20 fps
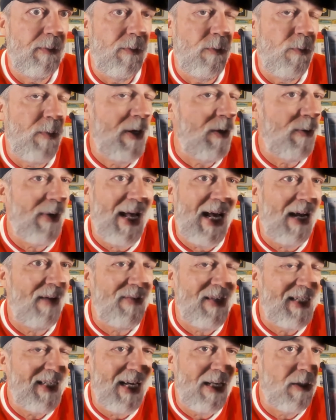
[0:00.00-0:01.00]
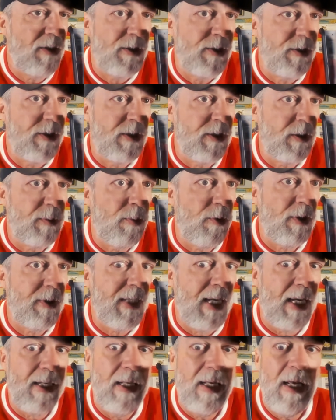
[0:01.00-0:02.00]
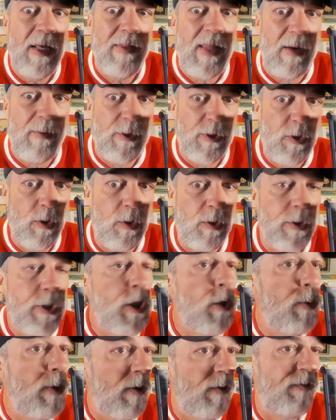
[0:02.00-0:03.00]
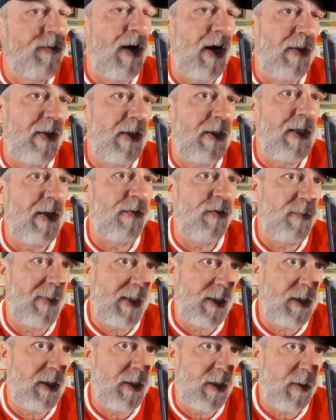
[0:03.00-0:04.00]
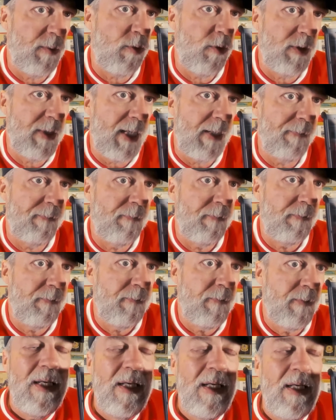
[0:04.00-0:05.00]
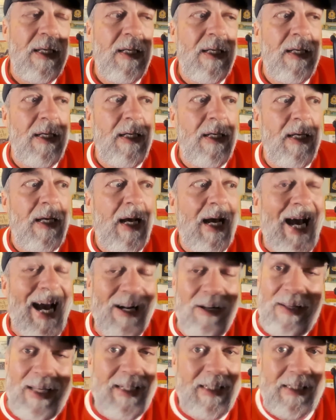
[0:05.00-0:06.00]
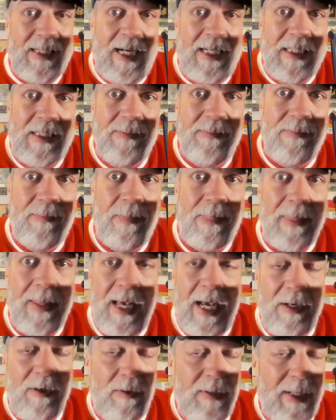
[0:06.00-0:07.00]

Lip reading: We don't have the intelligence to support that. They were told you will find the information to support that. I don't like this, guys. I don't